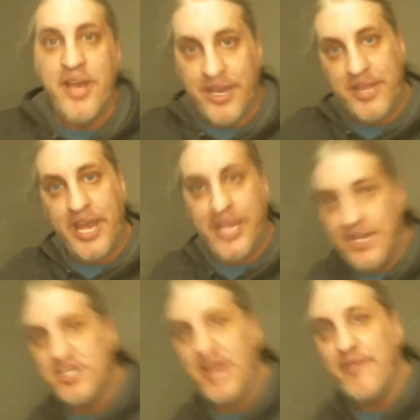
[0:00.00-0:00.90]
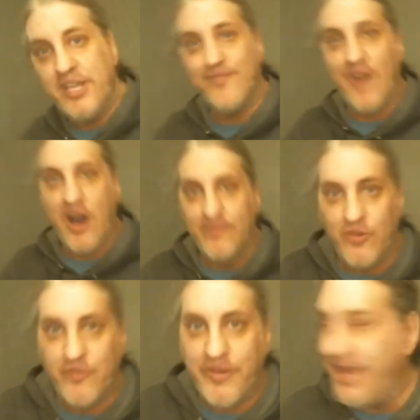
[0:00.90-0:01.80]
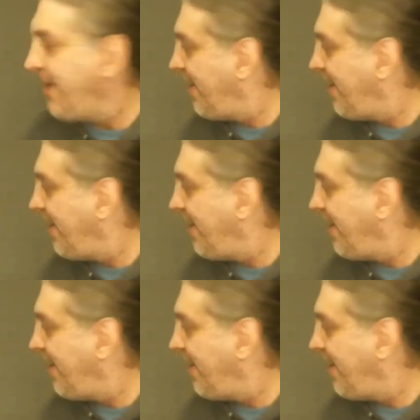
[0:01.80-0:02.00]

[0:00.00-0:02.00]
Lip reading: in a 1970s mob movie,